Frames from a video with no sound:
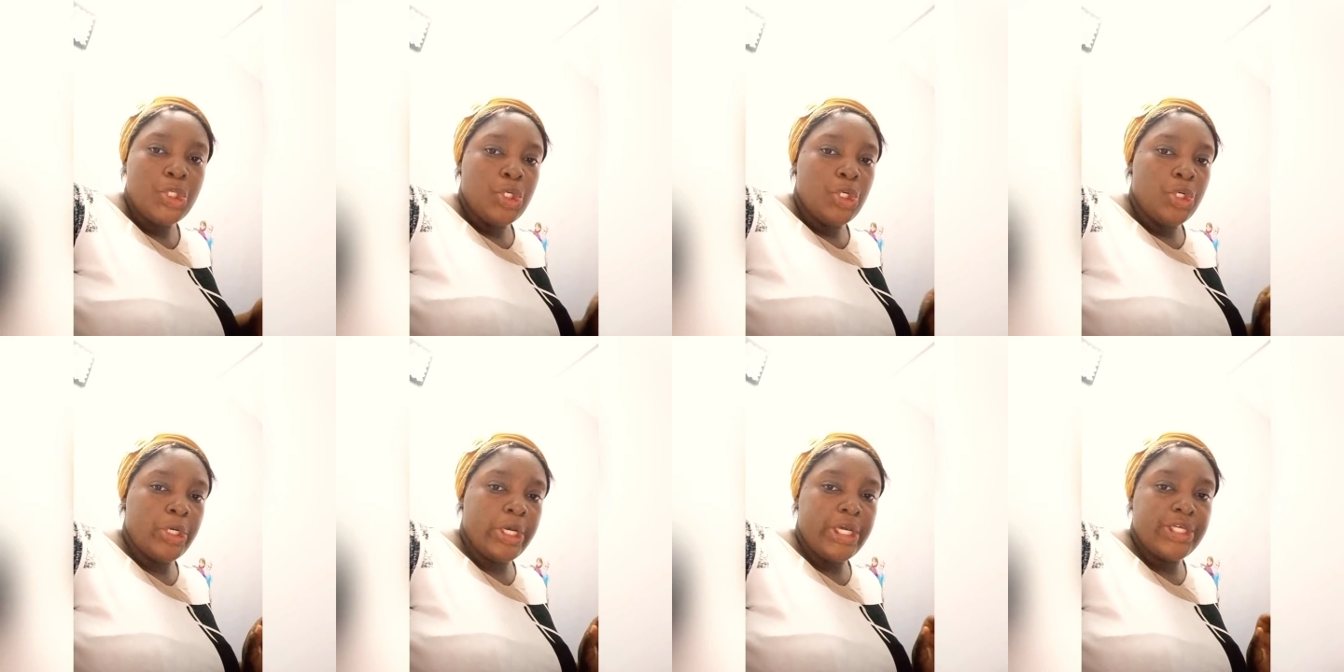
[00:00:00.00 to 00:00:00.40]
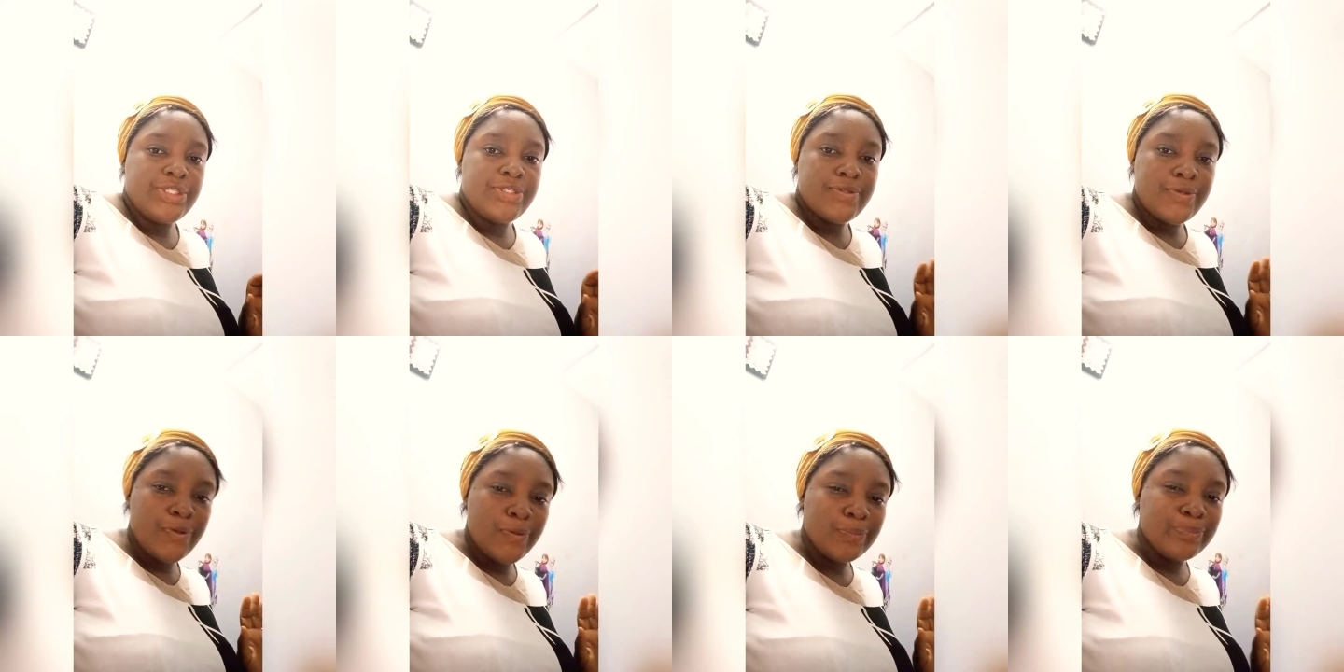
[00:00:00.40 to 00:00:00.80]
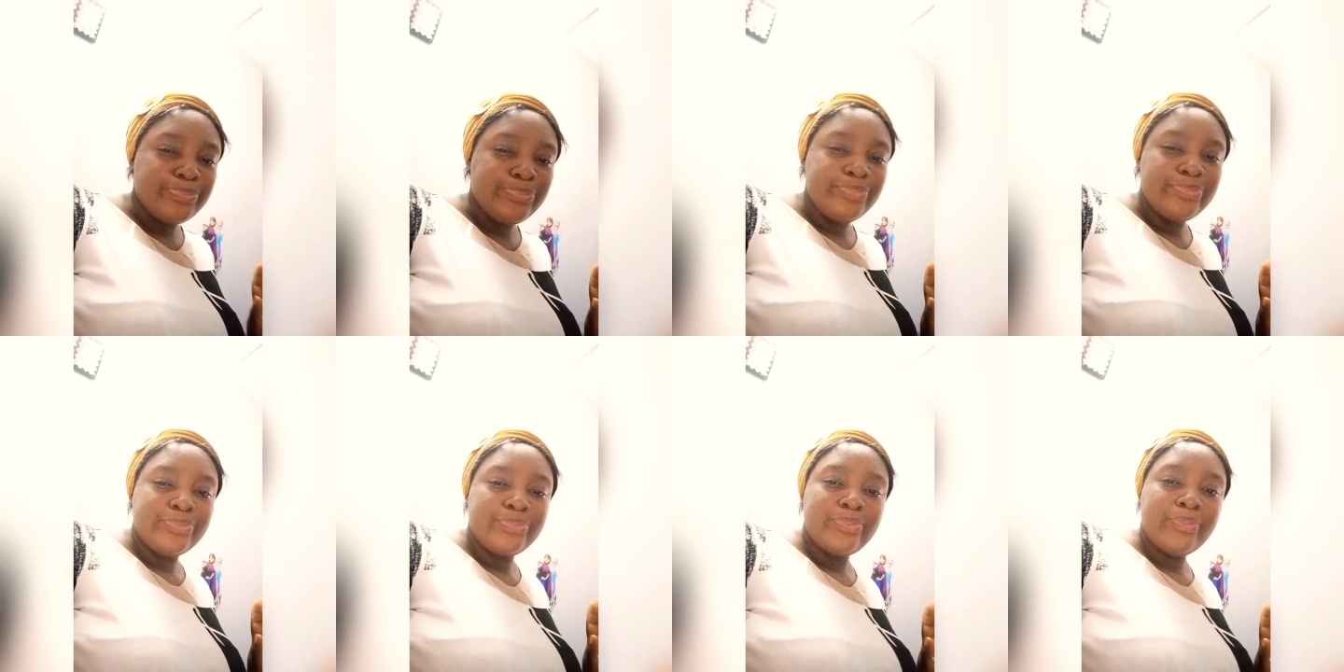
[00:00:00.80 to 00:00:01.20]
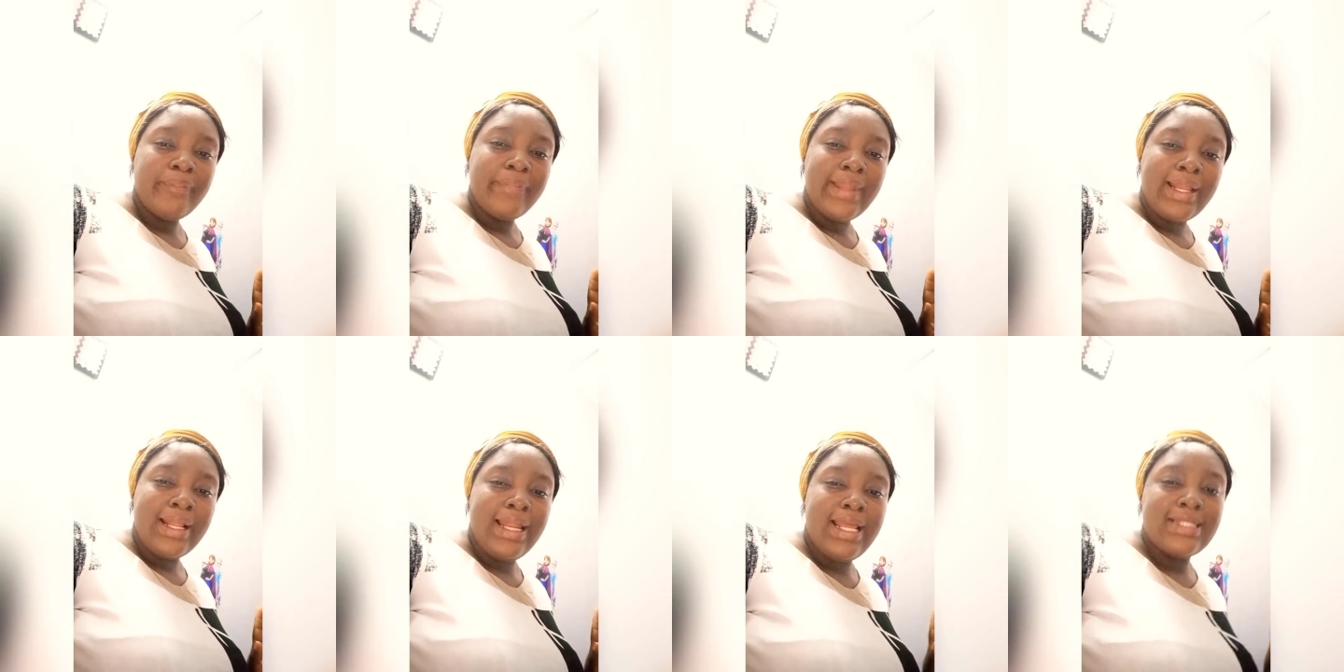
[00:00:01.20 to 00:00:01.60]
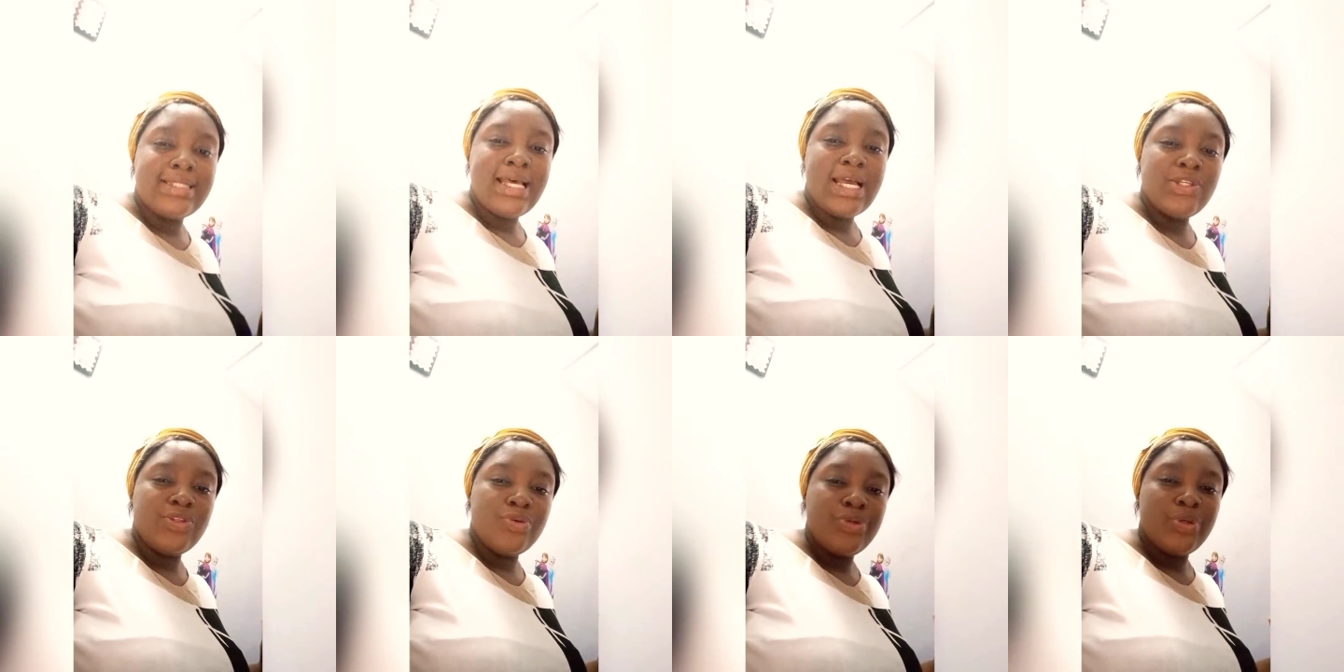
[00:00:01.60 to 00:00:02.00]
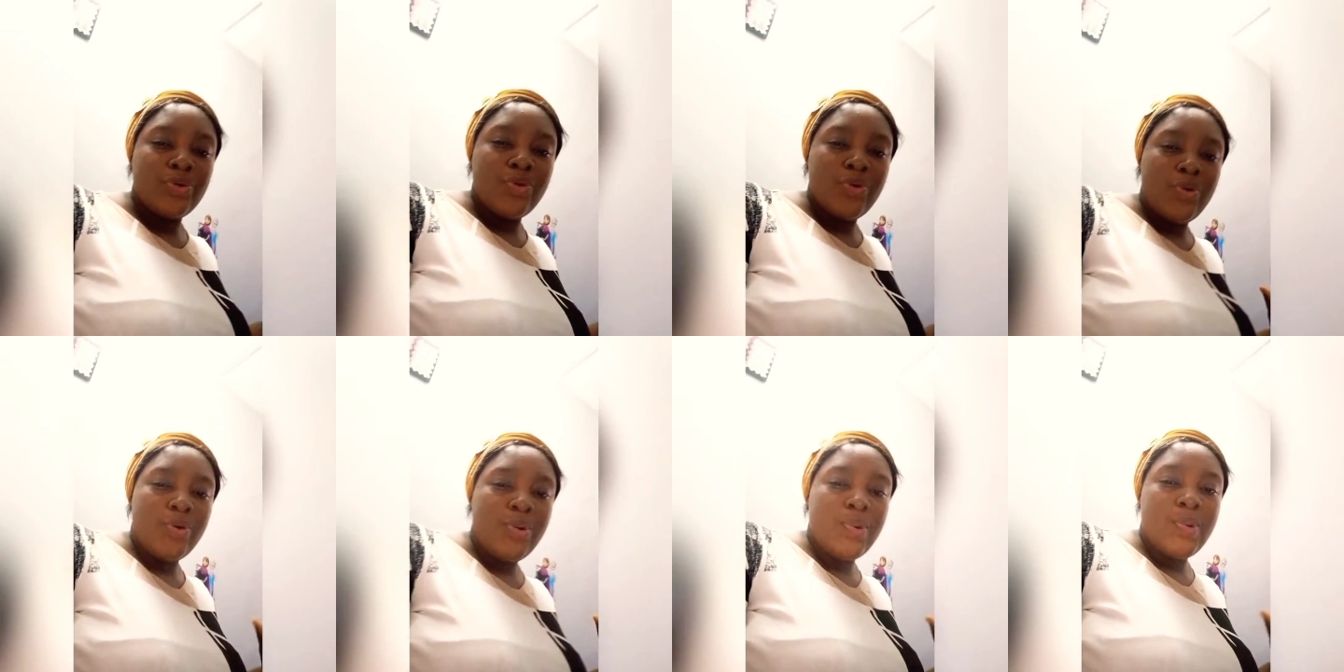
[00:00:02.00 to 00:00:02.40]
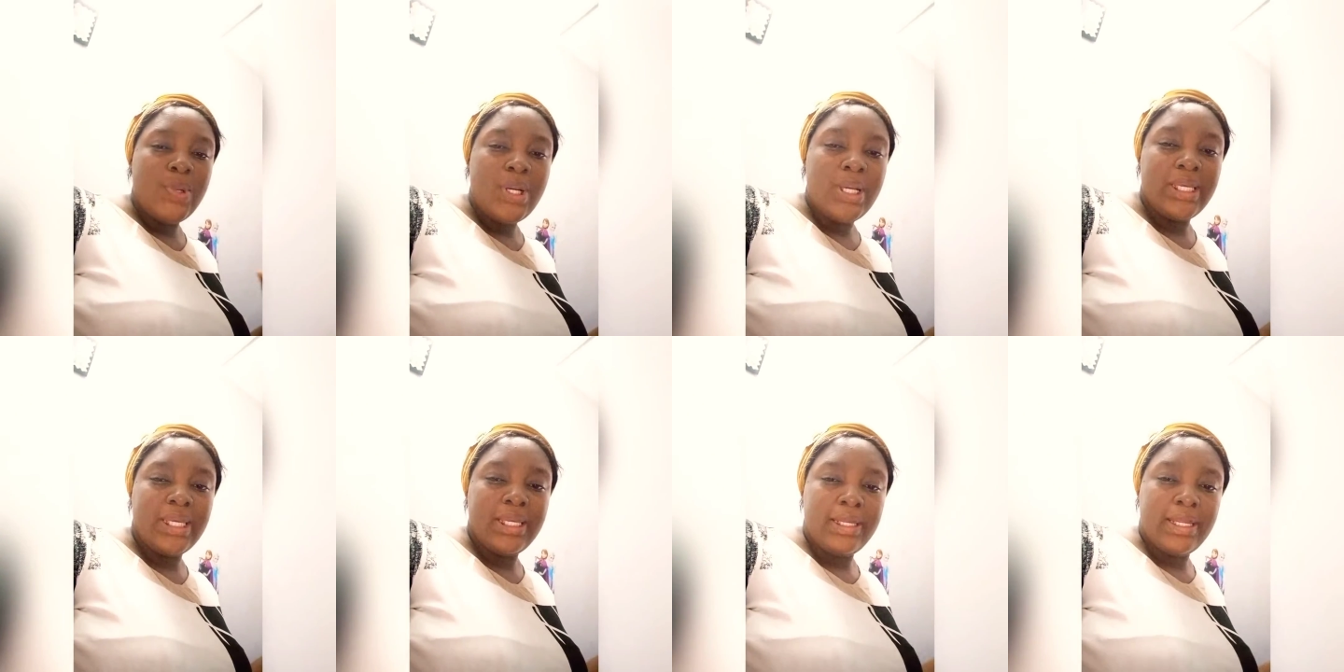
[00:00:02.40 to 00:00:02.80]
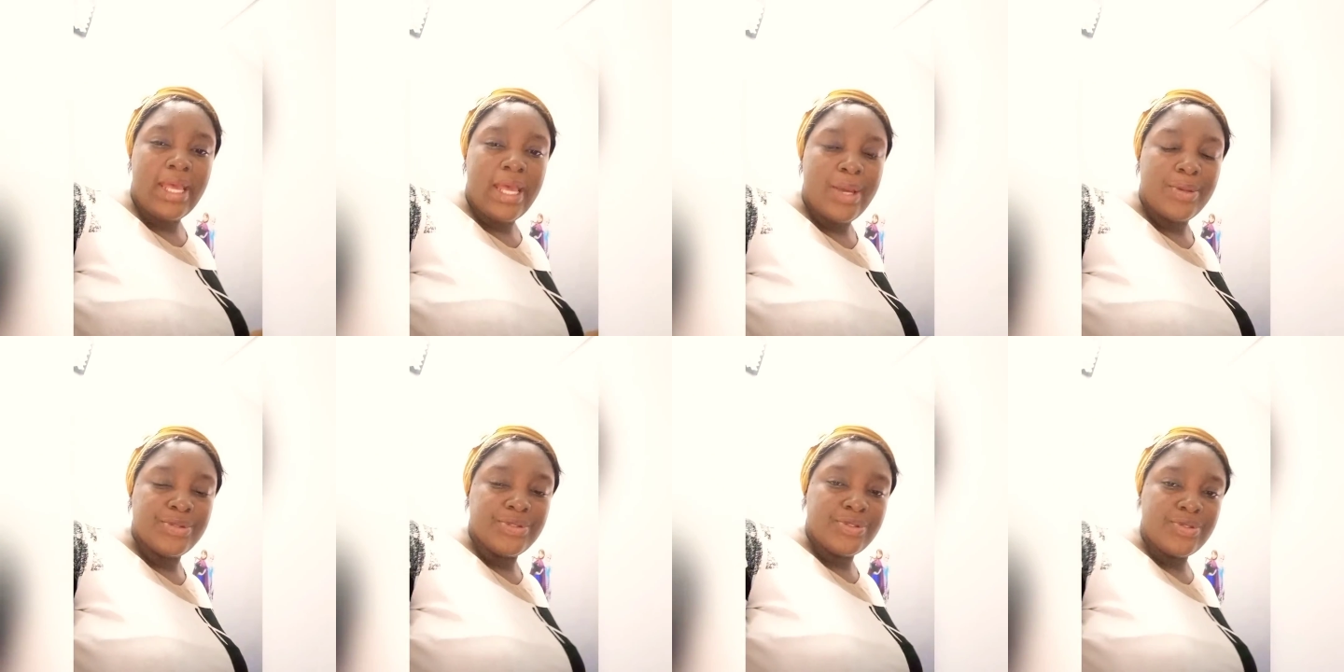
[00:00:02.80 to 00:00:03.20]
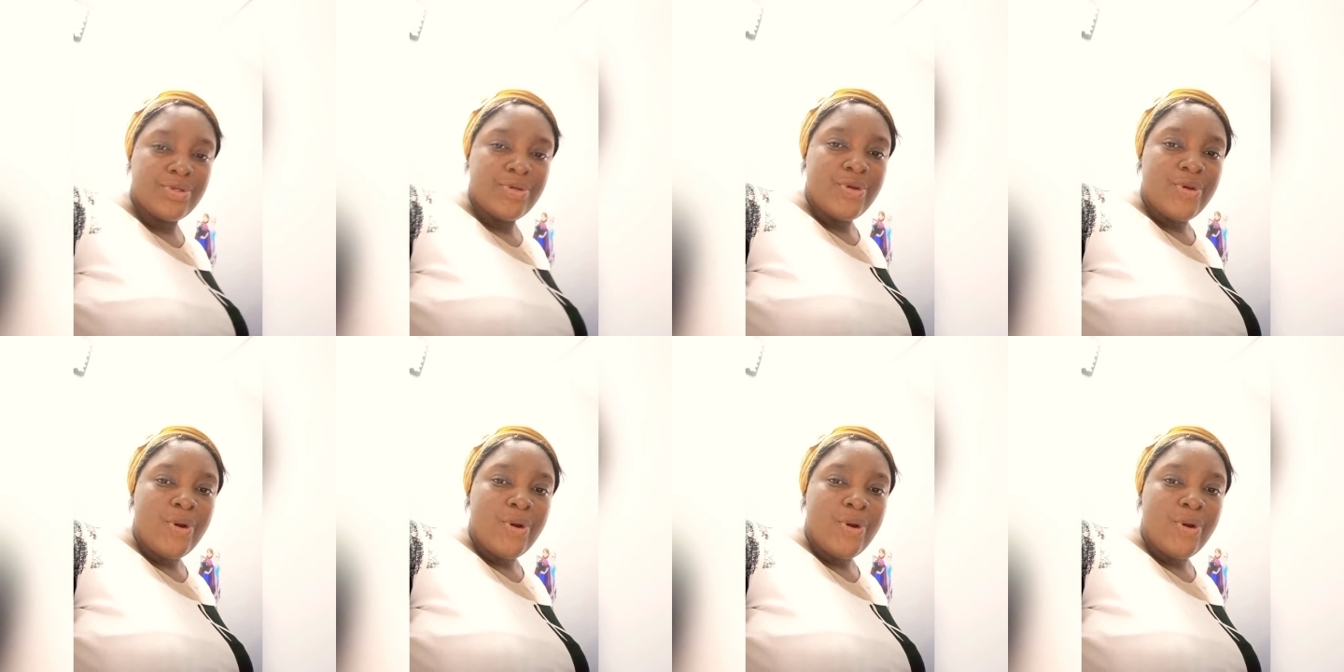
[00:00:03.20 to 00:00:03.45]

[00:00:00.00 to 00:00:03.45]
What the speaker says: Okay, so let her do the whole work in the house.